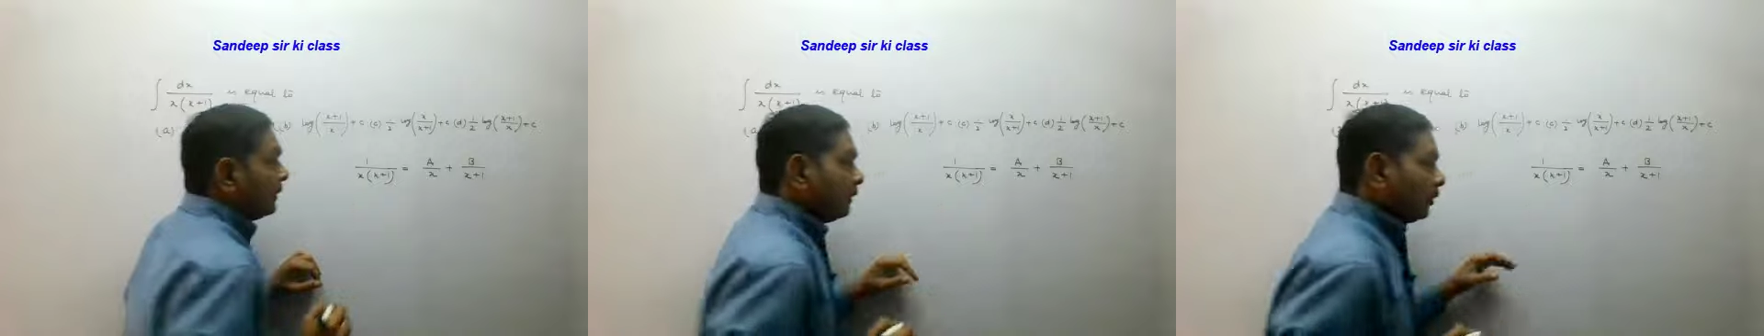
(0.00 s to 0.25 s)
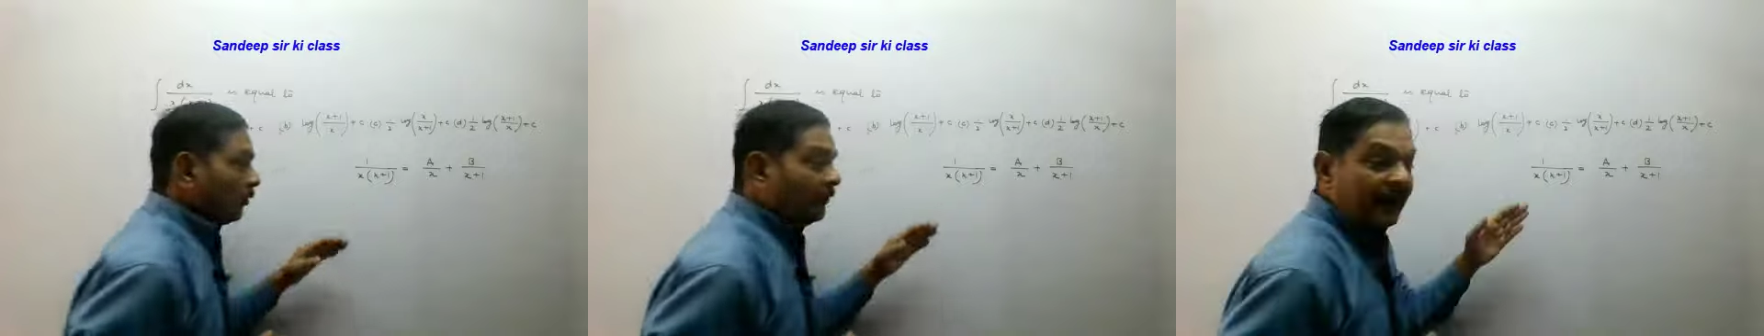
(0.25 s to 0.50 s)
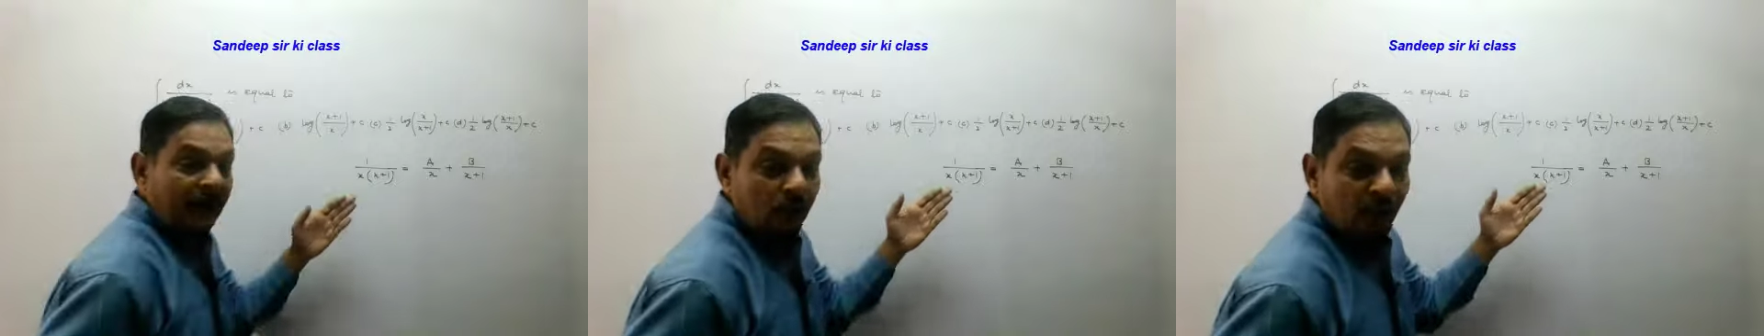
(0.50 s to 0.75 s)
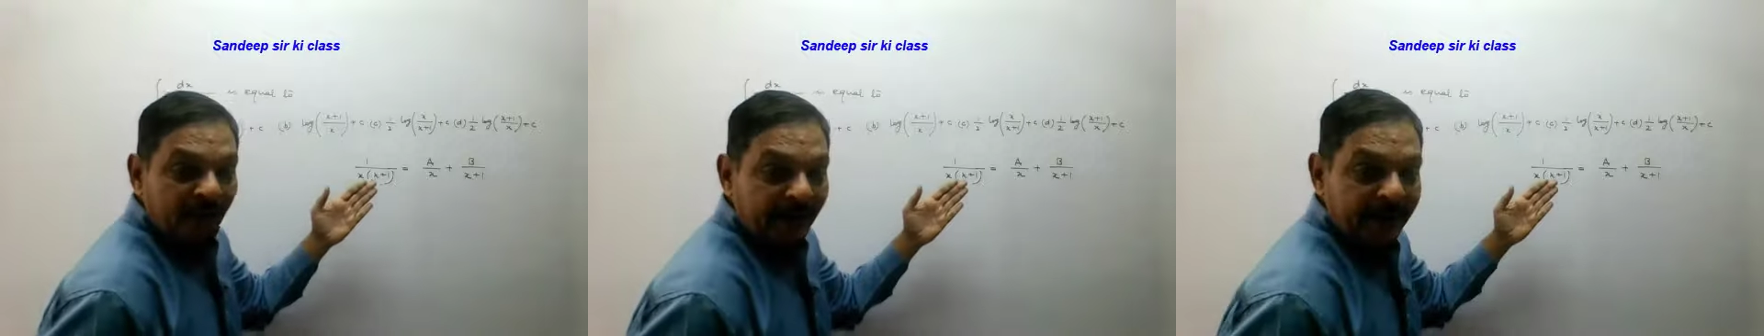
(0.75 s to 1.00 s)
Now we have to
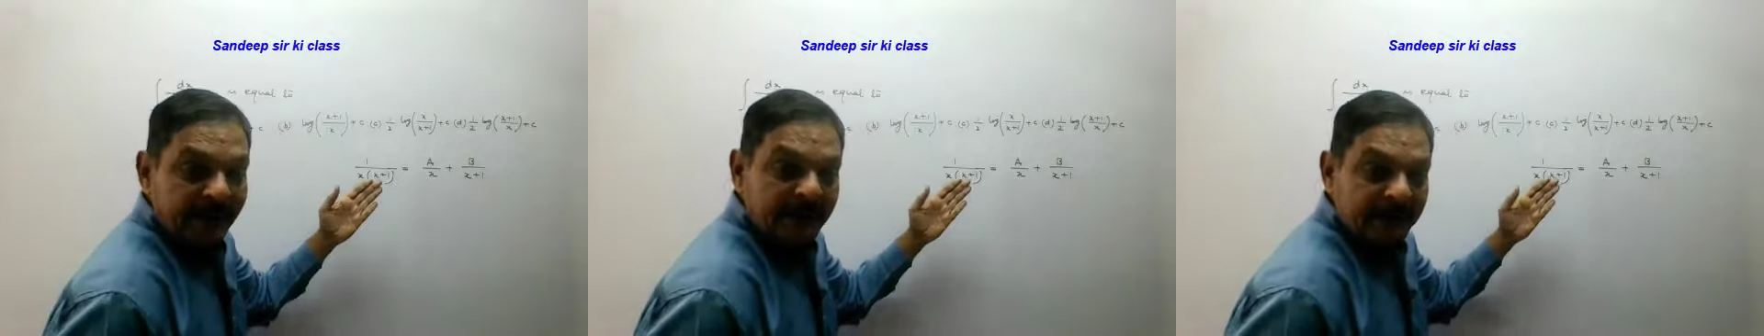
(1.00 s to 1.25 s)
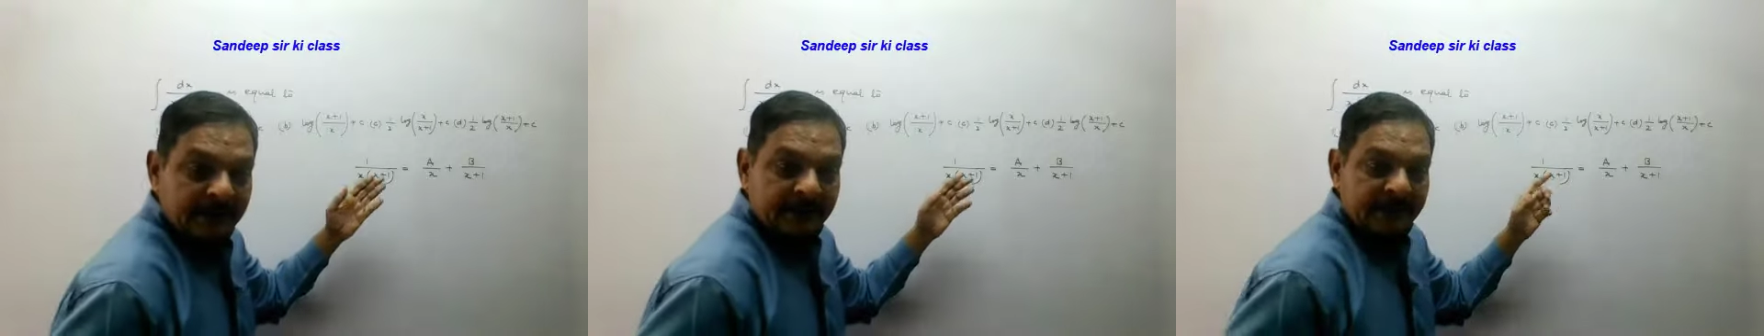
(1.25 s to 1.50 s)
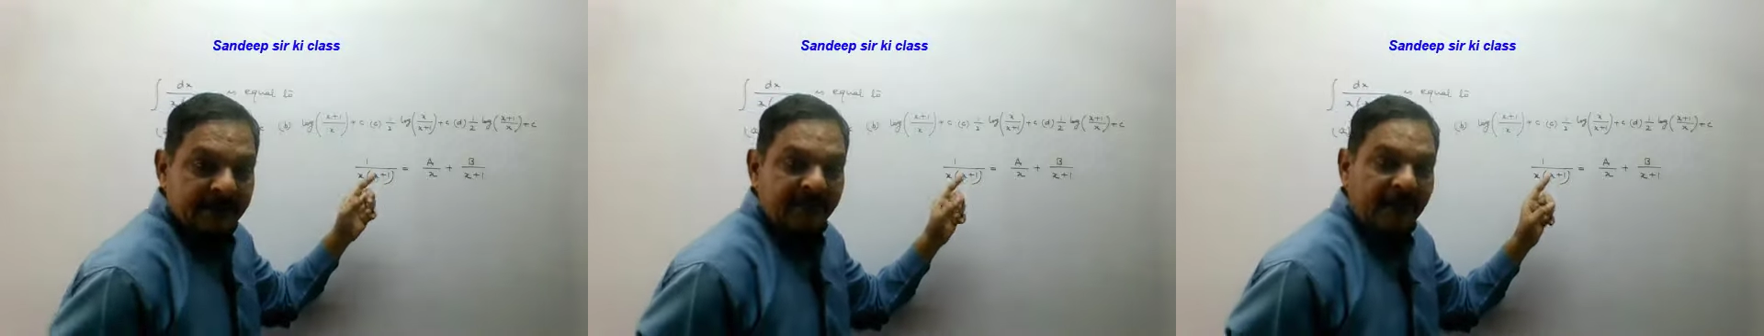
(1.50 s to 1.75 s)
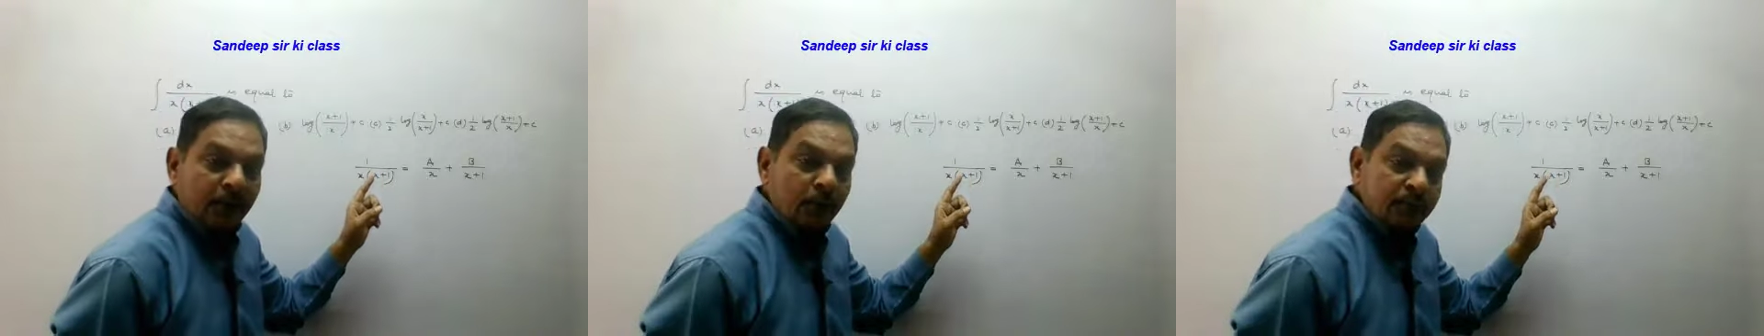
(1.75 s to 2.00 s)
find the
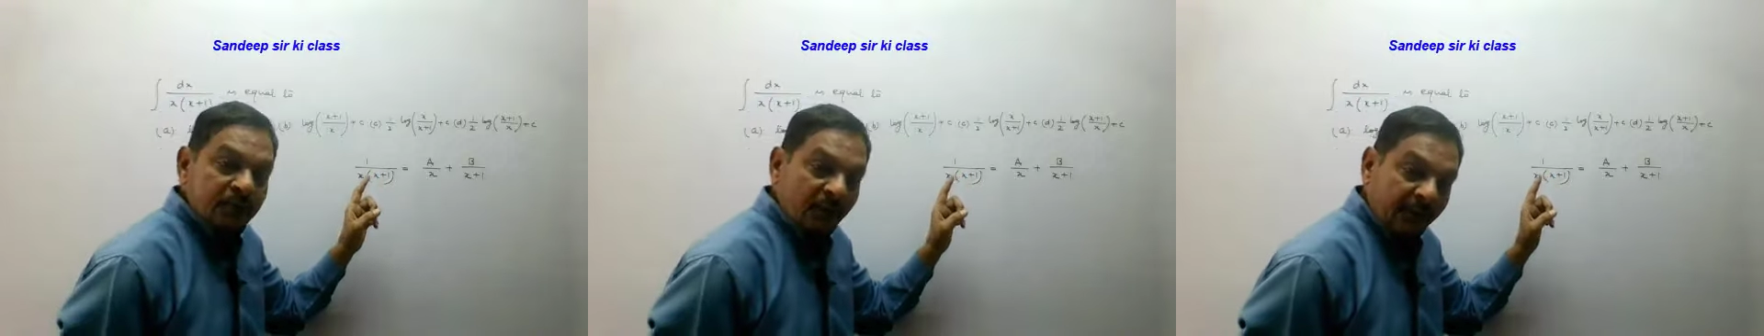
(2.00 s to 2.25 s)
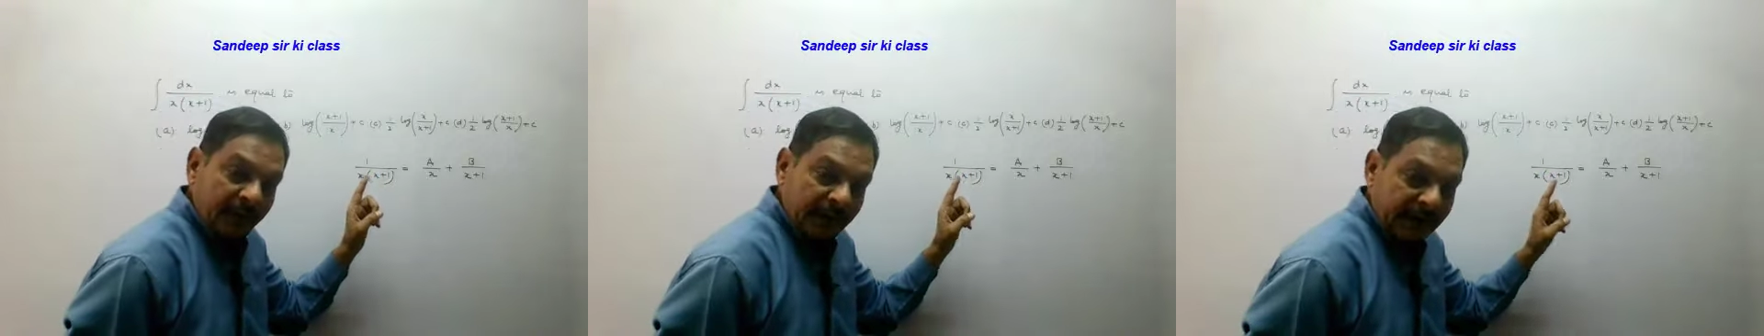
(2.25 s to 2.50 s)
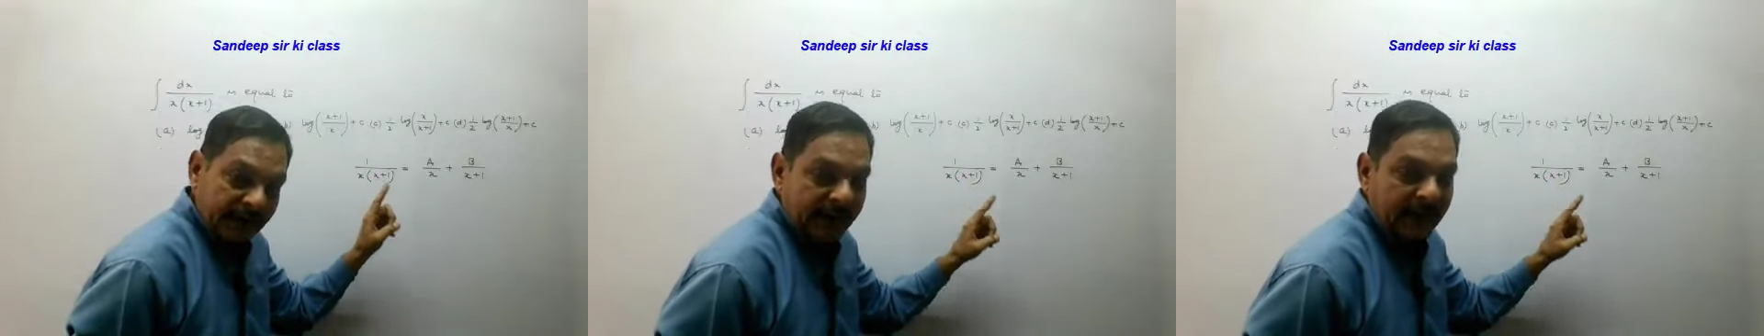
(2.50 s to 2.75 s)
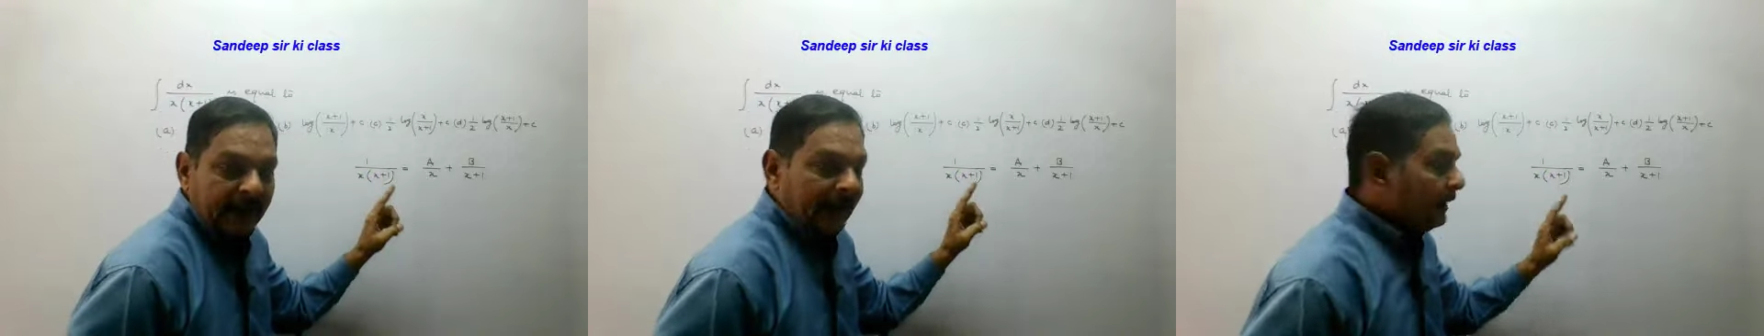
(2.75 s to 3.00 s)
values of
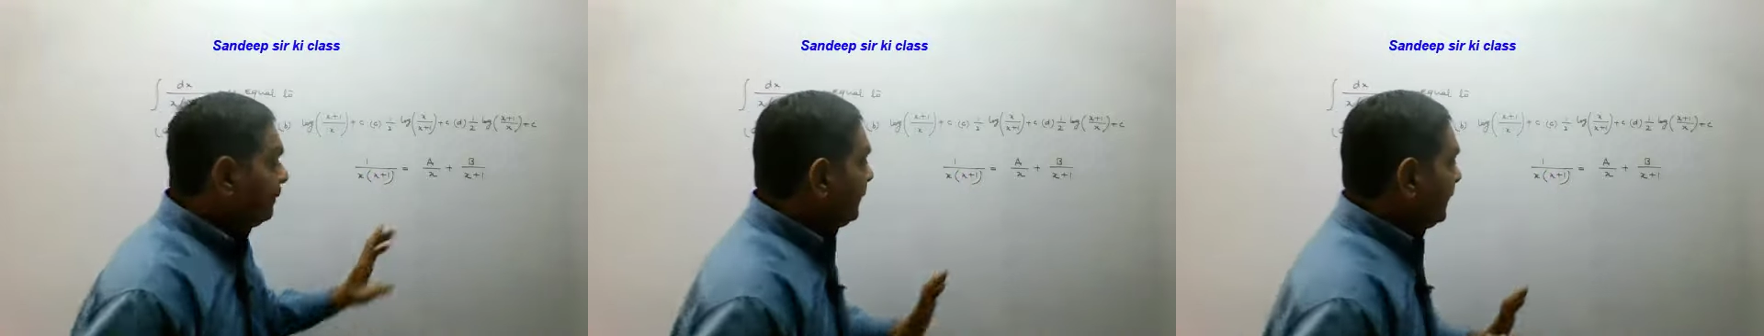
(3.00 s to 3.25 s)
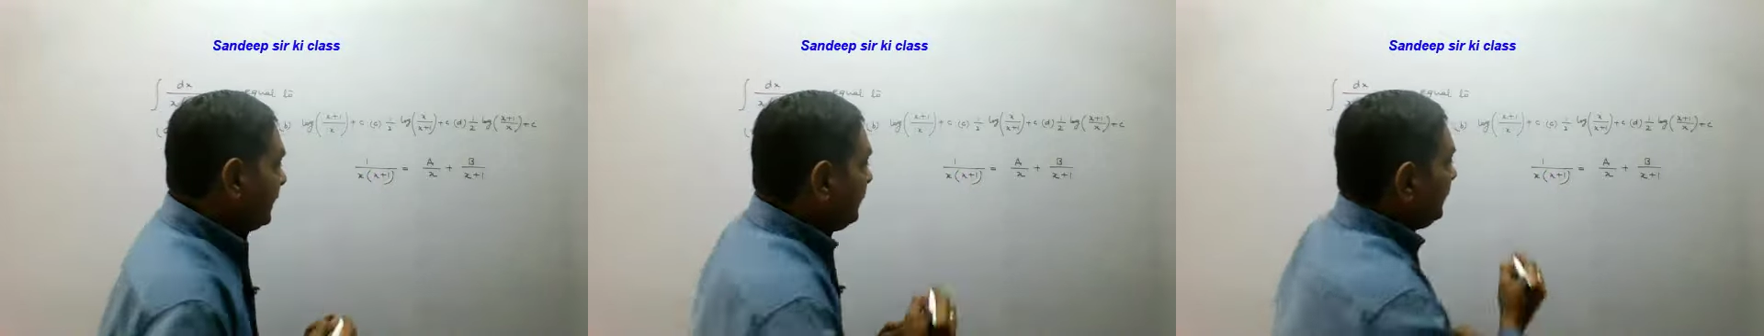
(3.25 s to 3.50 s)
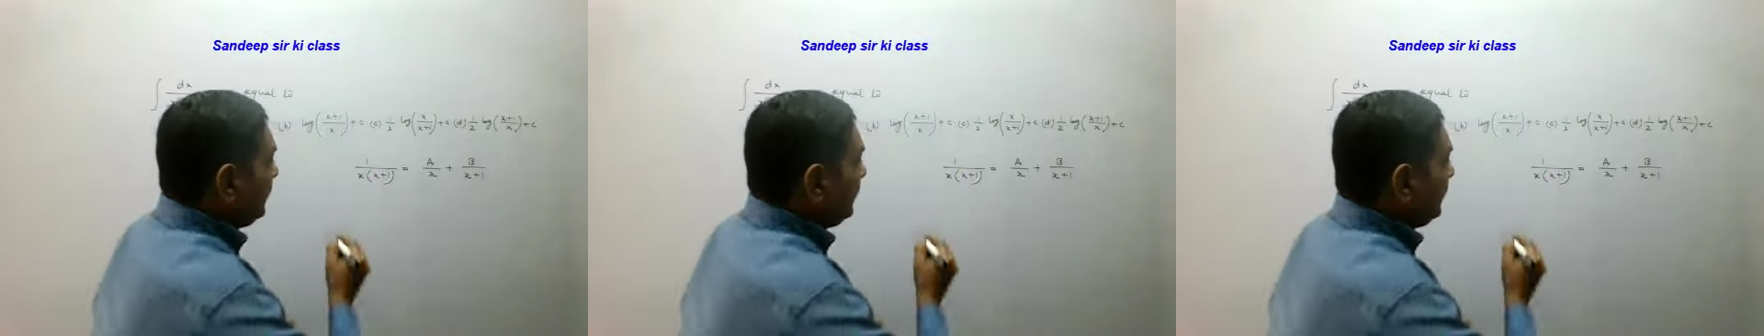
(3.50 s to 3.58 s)
a and b.